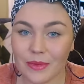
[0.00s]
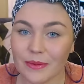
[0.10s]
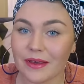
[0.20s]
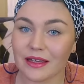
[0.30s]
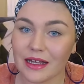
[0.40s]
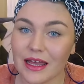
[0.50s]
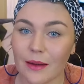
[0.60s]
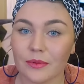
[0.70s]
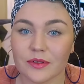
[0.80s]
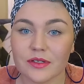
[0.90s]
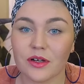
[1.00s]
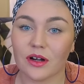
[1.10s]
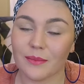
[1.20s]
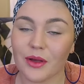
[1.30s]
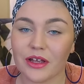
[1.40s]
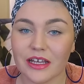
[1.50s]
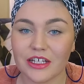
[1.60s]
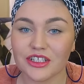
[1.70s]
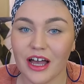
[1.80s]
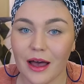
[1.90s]
give me pink lady apples or I'm not going to
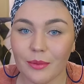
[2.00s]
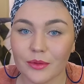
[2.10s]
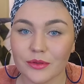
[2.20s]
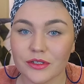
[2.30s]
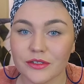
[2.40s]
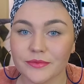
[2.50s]
eat your apples.